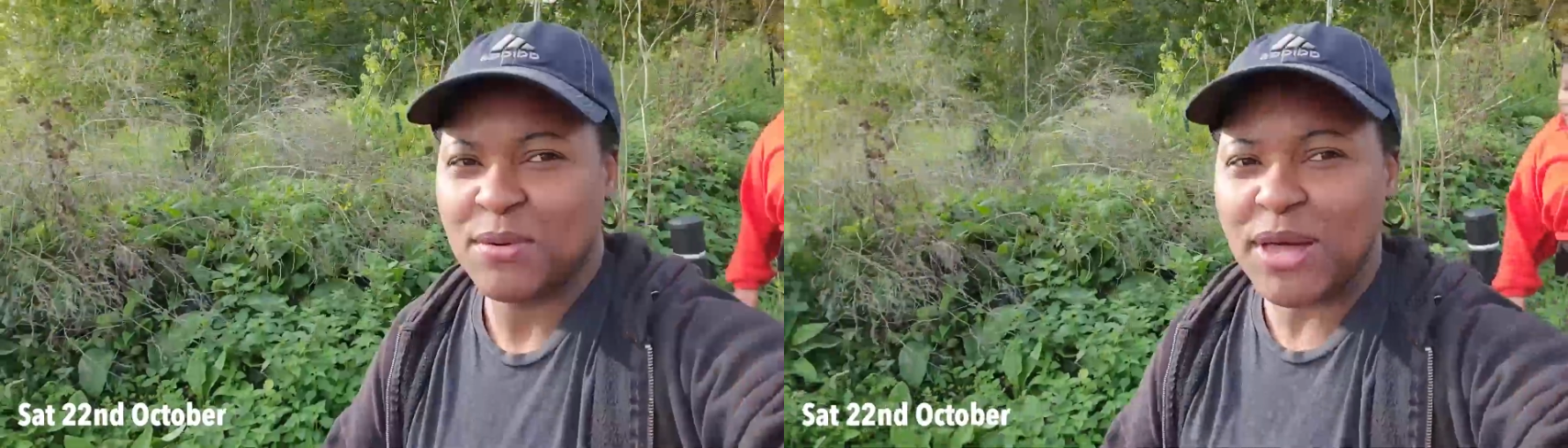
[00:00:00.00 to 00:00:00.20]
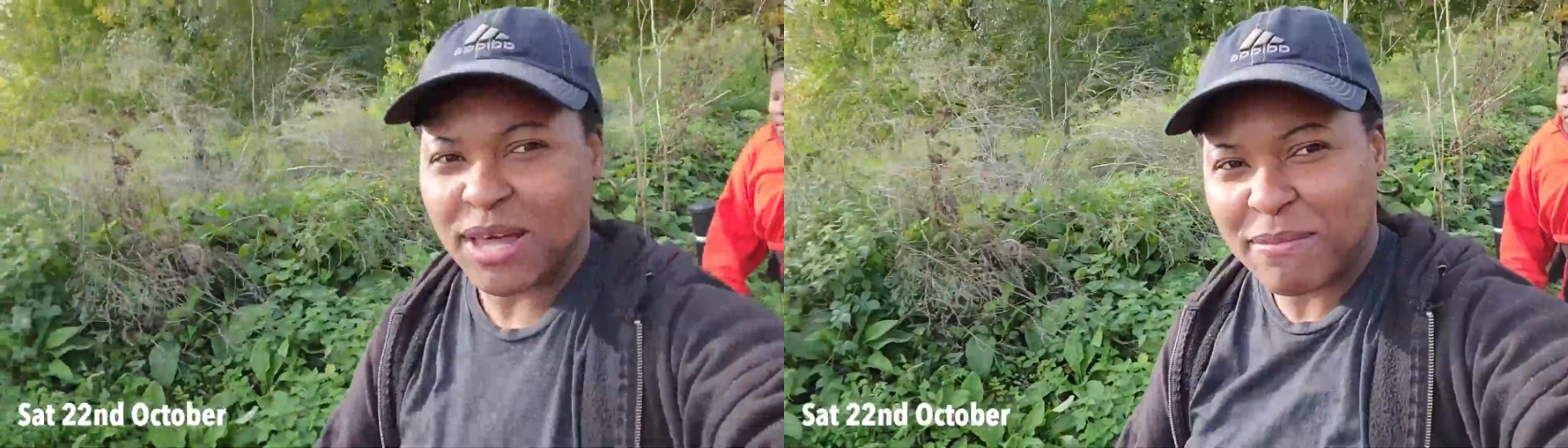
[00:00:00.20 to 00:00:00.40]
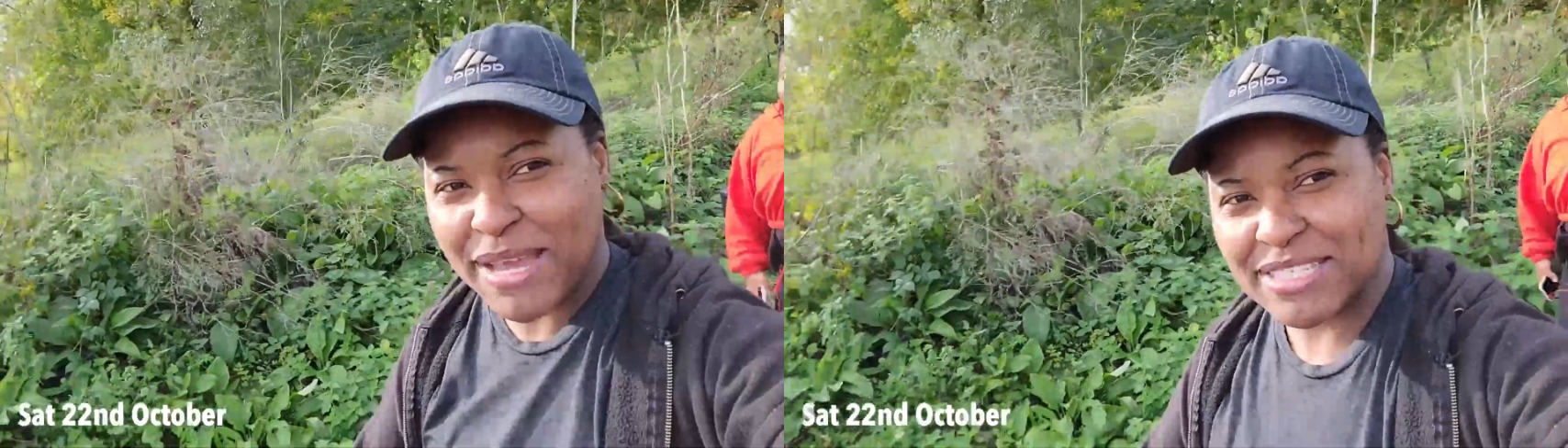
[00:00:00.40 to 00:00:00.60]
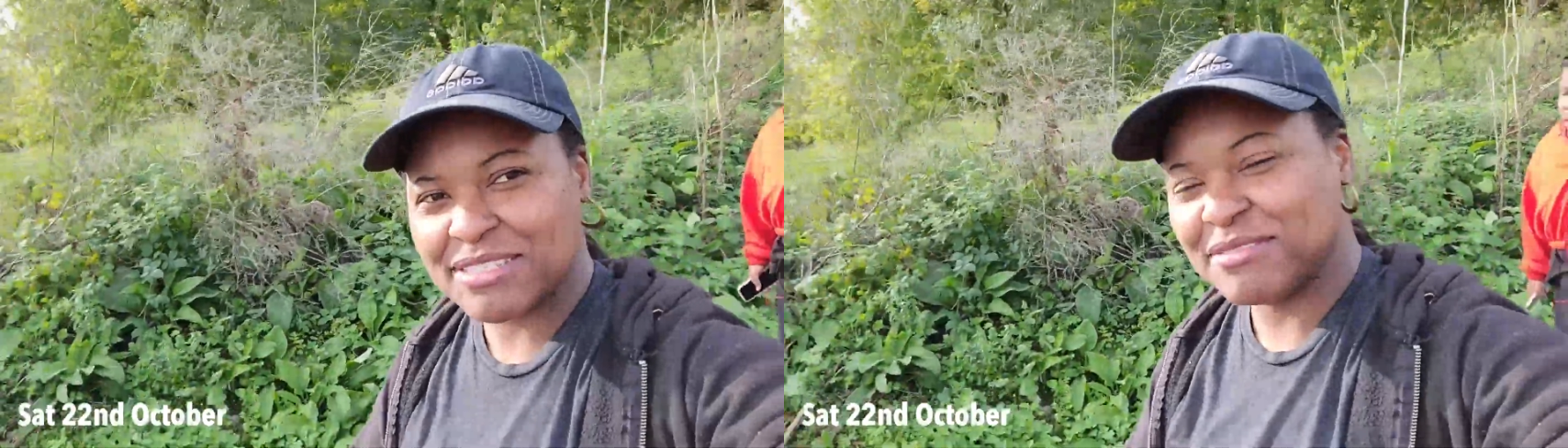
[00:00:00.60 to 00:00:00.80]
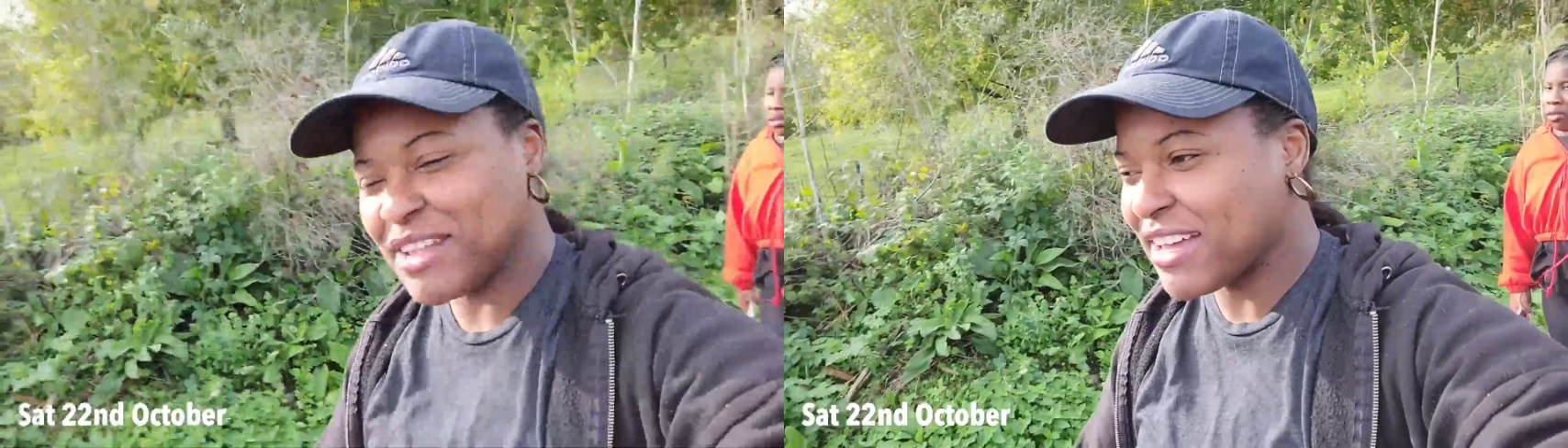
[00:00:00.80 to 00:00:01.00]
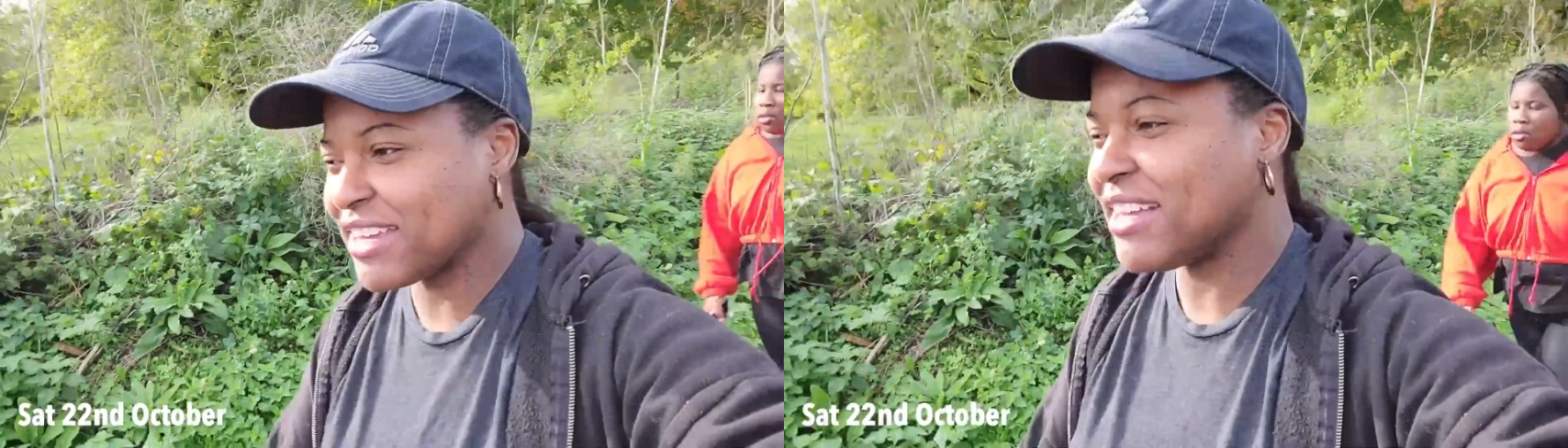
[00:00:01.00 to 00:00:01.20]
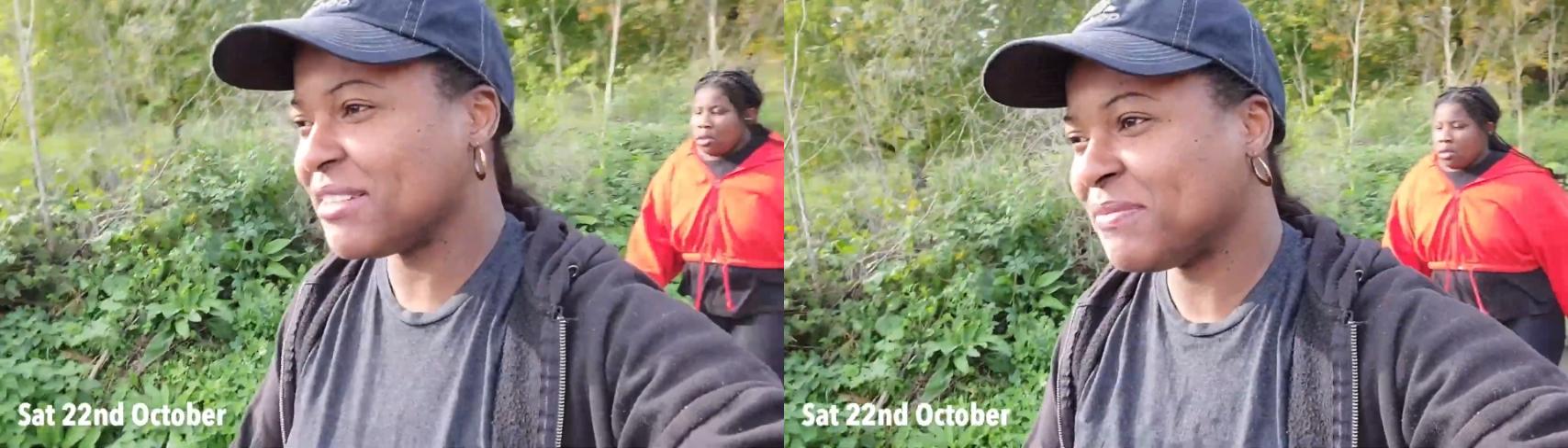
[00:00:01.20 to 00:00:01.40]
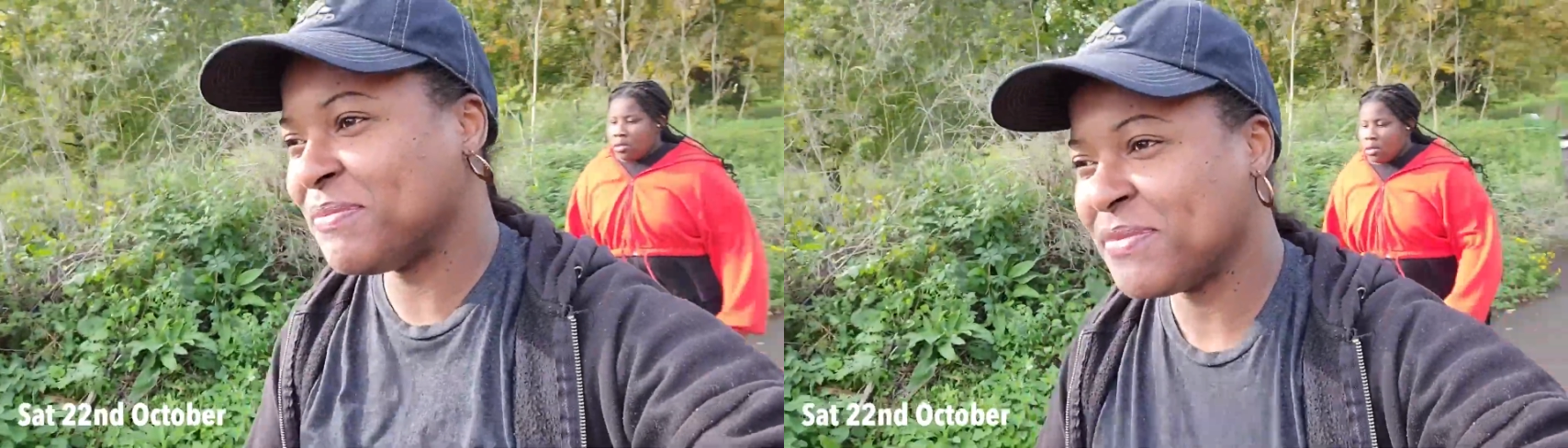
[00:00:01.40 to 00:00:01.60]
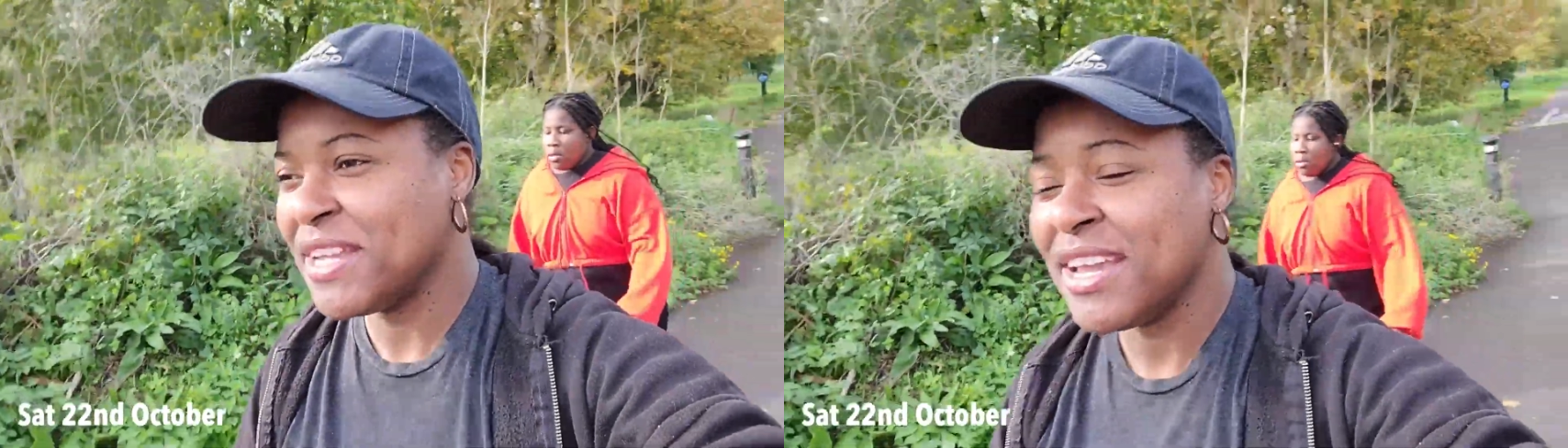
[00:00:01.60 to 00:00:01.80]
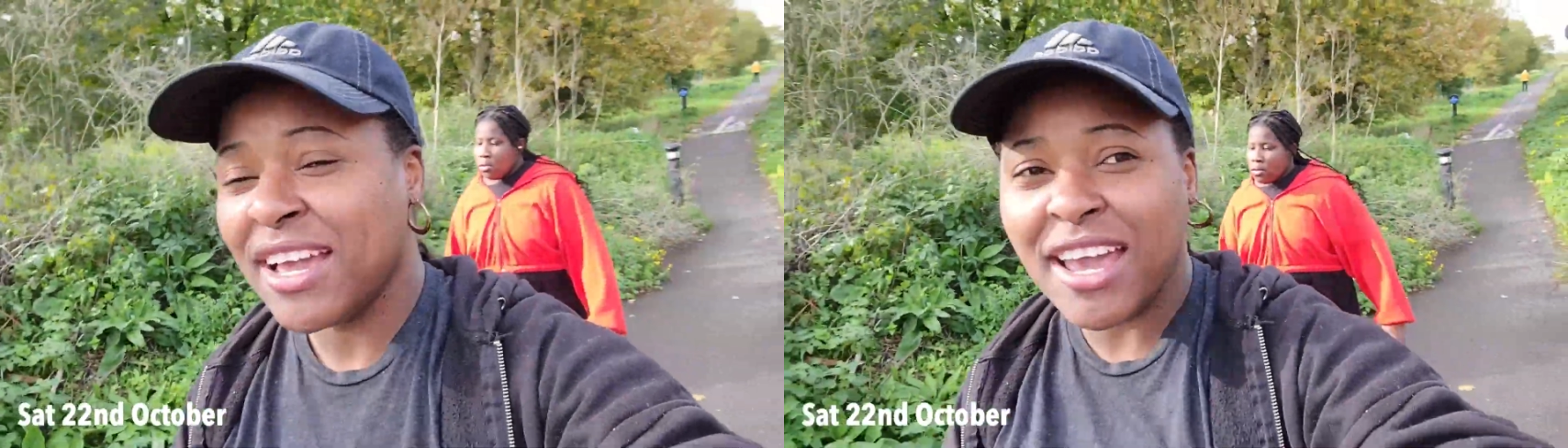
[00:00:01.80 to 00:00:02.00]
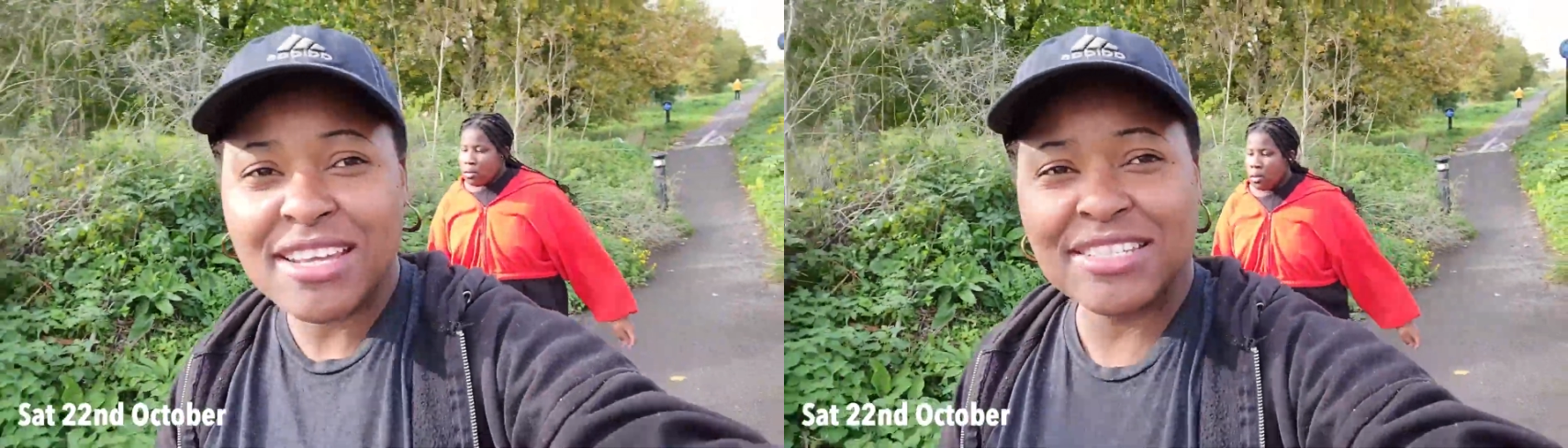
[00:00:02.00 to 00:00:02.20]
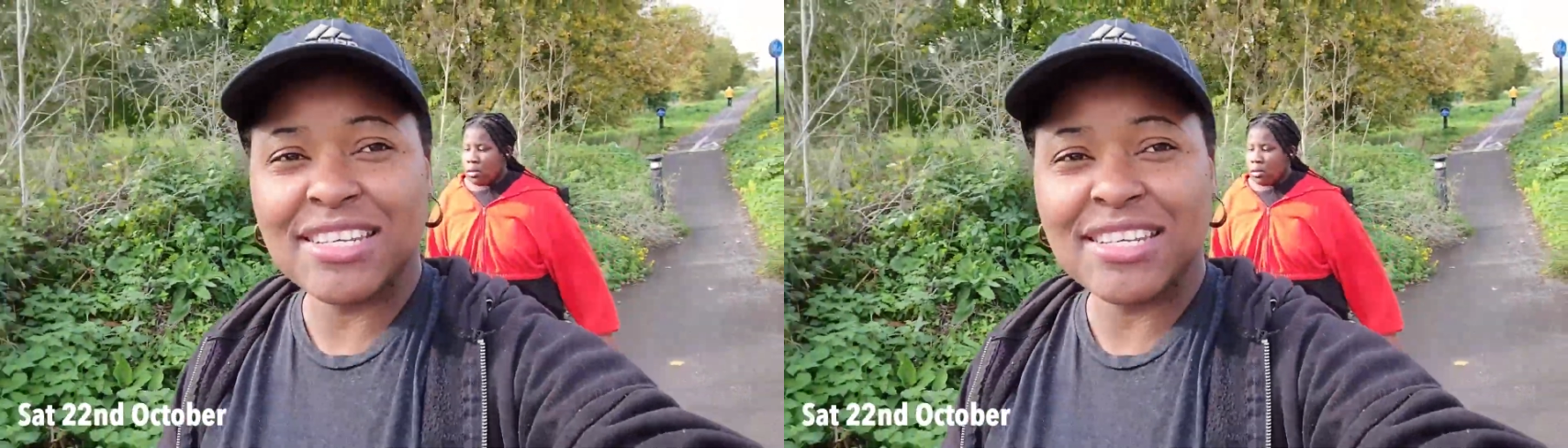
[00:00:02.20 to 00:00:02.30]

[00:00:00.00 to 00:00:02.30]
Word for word: welcome back to the vlog, y'all. Guys,